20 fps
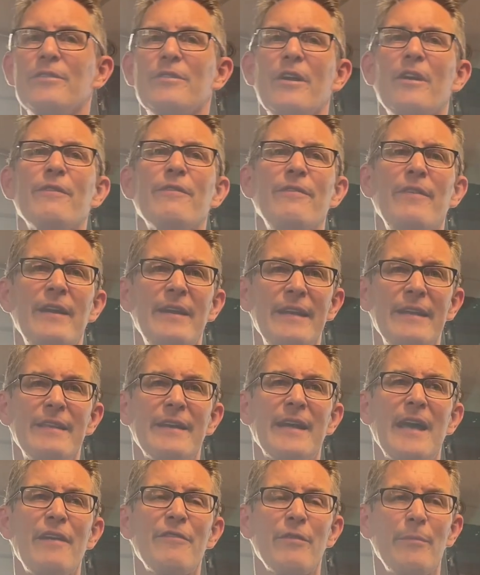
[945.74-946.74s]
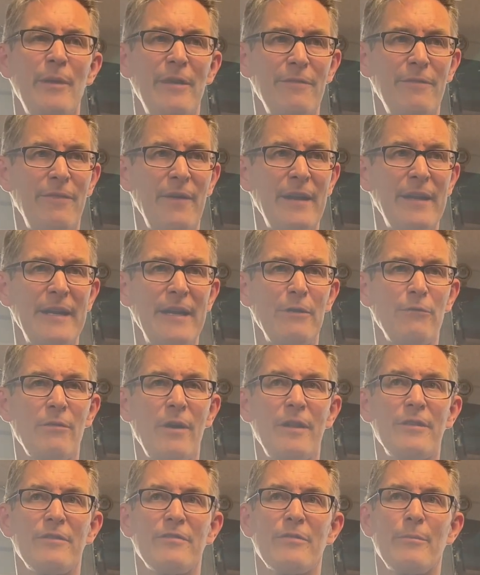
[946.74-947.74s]
our funding, the government funding,
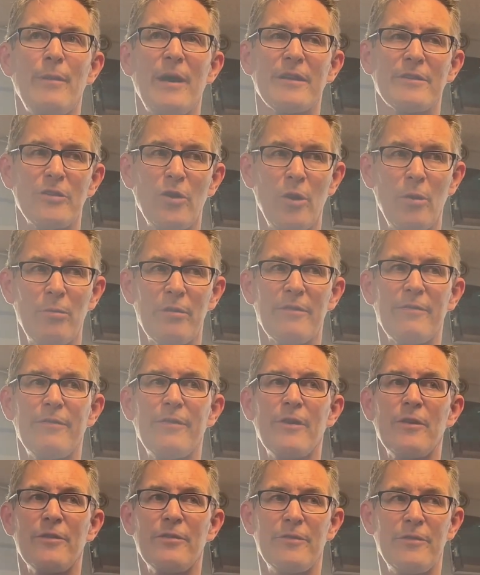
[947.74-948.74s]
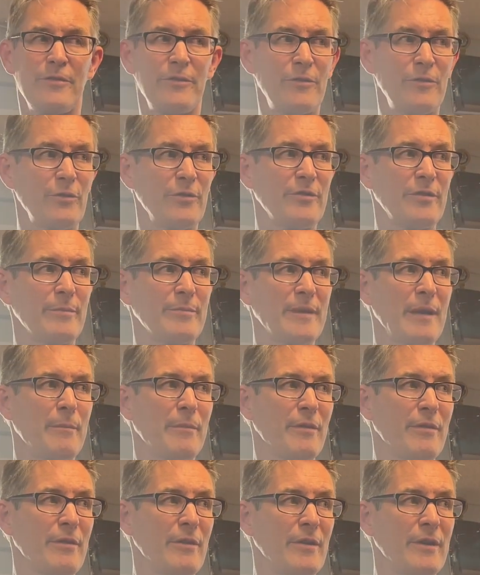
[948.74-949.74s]
runs from October 1st through September
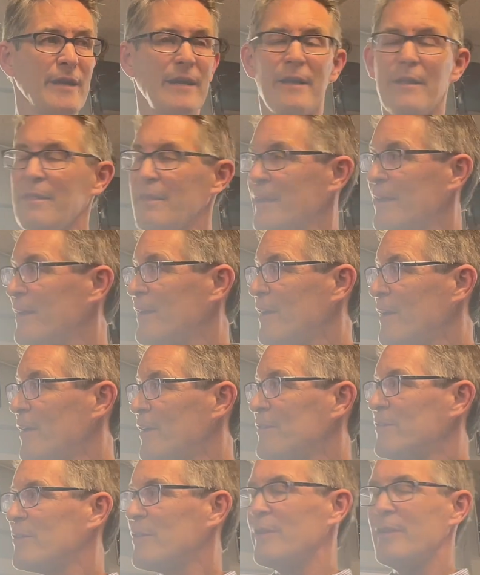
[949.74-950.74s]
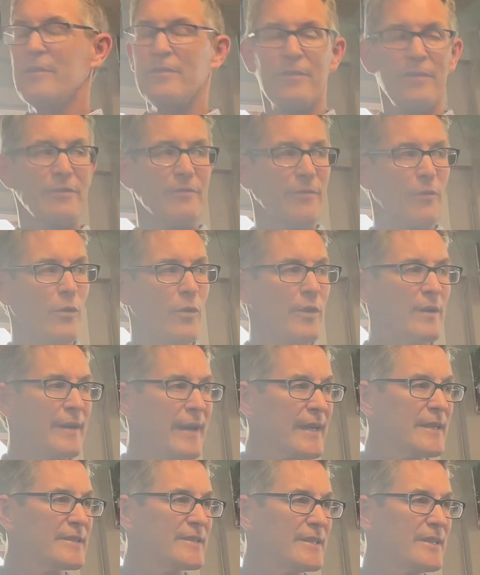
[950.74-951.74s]
30th. So this is for
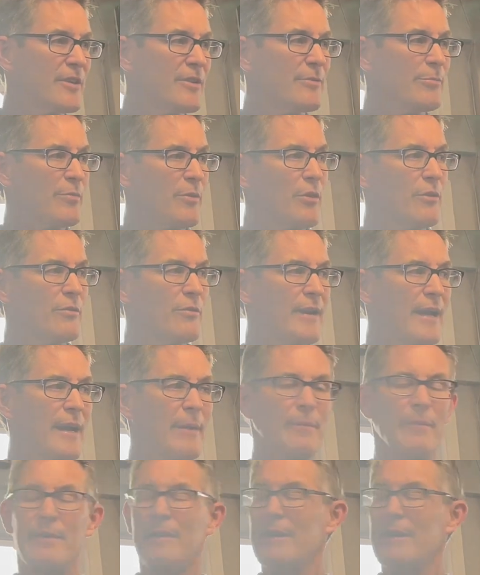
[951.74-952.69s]
next year's program,